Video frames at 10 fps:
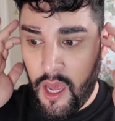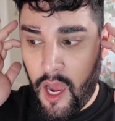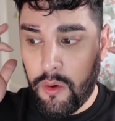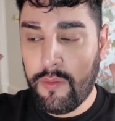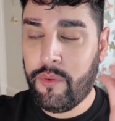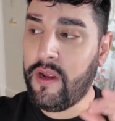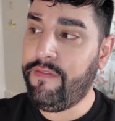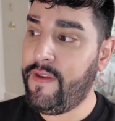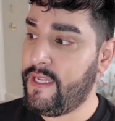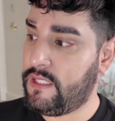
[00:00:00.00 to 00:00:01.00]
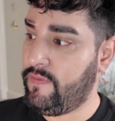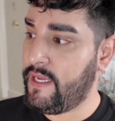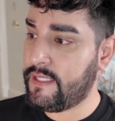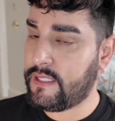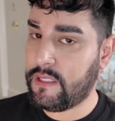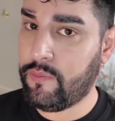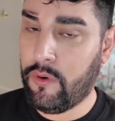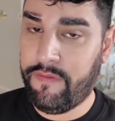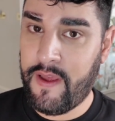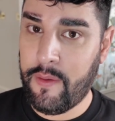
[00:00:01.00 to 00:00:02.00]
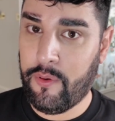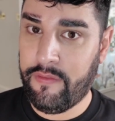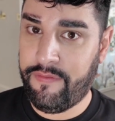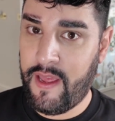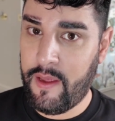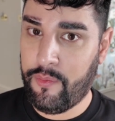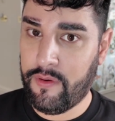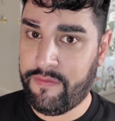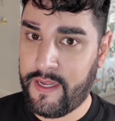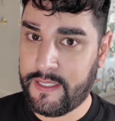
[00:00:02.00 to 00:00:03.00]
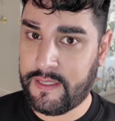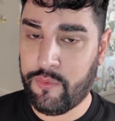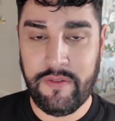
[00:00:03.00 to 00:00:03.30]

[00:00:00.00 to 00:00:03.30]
I want to preface this. Preface.